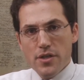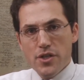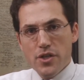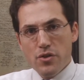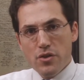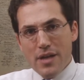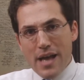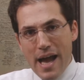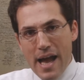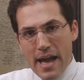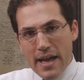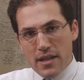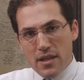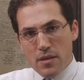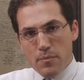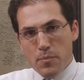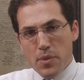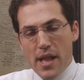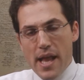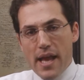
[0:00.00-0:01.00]
to guide
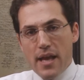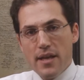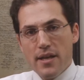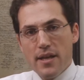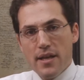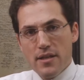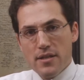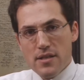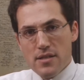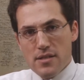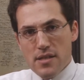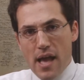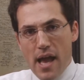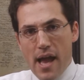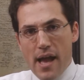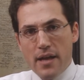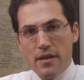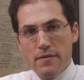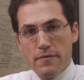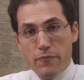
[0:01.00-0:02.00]
the planning and
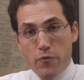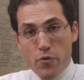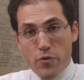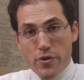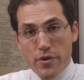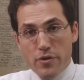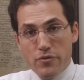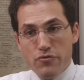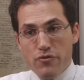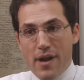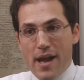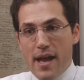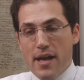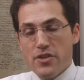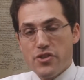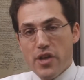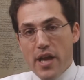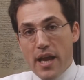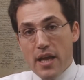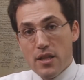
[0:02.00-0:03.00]
design for the
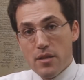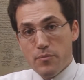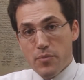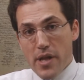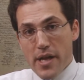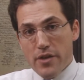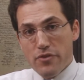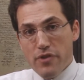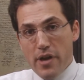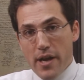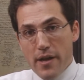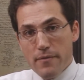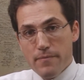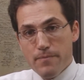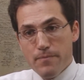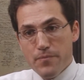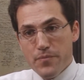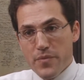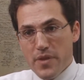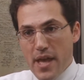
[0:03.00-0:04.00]
garage and the playground.